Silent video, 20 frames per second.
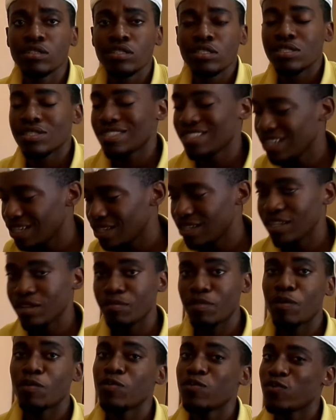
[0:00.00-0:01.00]
Sydney.
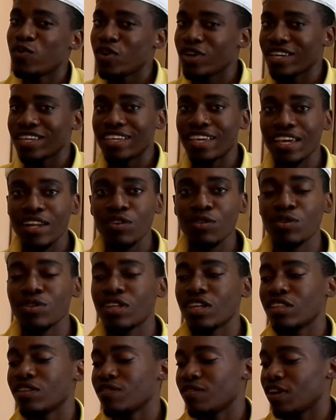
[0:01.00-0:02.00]
But before you get into
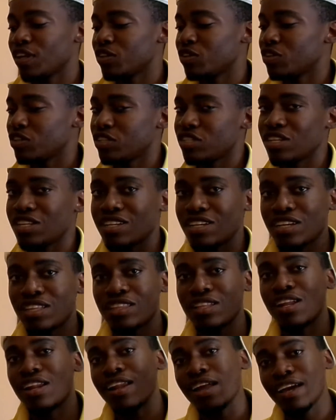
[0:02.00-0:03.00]
that, if you're new to the channel,
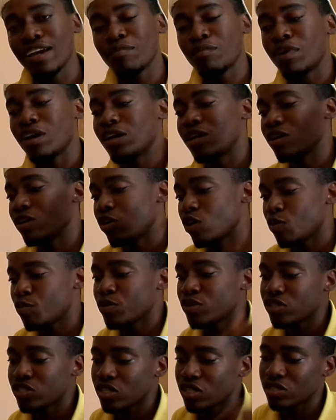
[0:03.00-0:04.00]
hit the like button,
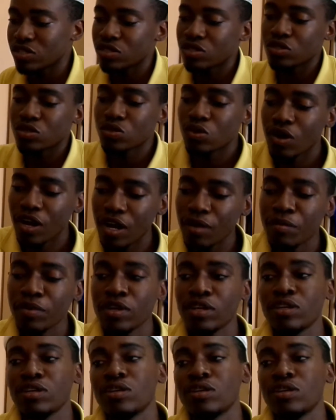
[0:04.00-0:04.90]
comment, share, subscribe.